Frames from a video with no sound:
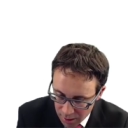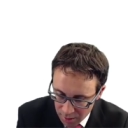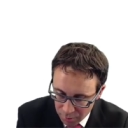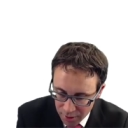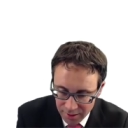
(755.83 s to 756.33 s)
And
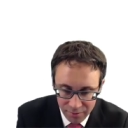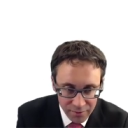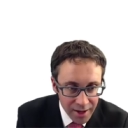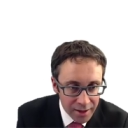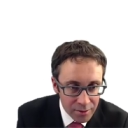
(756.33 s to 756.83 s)
your present
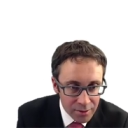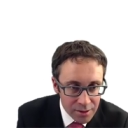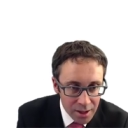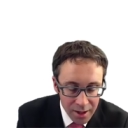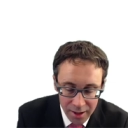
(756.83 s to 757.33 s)
value
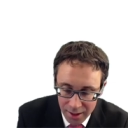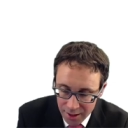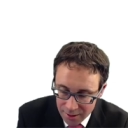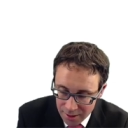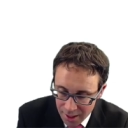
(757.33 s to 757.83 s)
is there
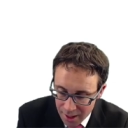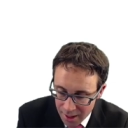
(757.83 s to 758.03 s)
is that